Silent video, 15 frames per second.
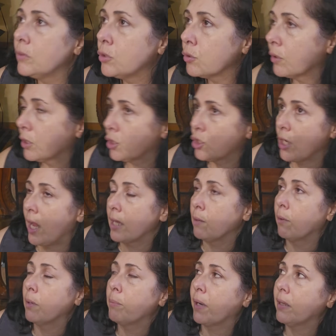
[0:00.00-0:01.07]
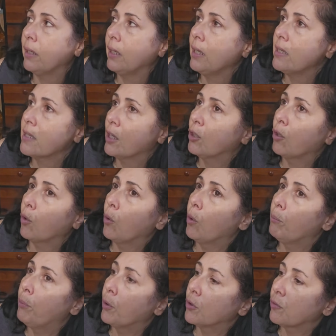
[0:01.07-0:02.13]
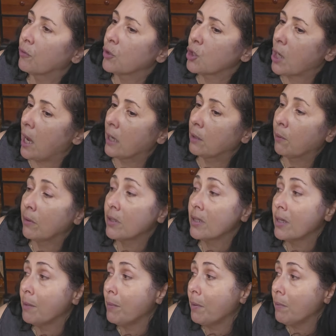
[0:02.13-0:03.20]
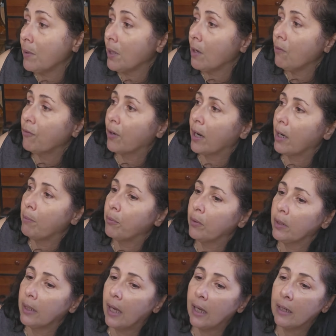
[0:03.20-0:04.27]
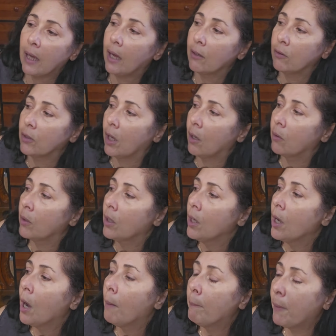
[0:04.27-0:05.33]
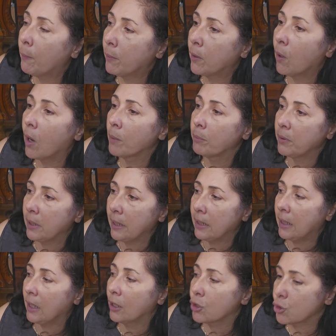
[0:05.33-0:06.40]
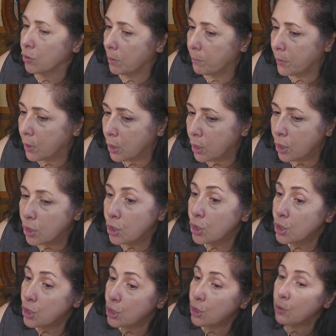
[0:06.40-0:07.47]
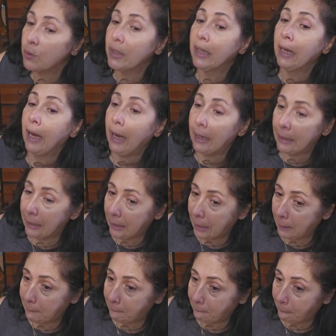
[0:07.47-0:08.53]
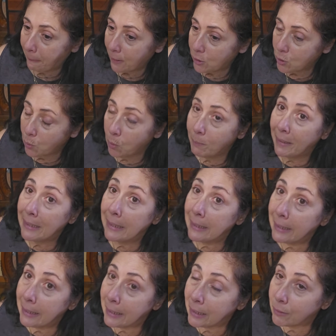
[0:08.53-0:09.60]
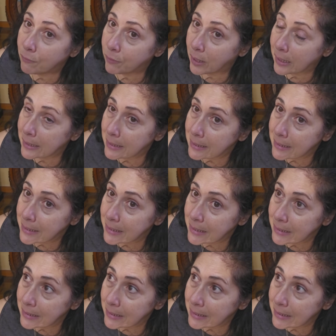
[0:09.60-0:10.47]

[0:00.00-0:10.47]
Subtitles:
during January. But I think he said they're all booked for January, so then maybe we go for April again. I don't know, but we are planning a trip to Canada. So all my Canadian friends,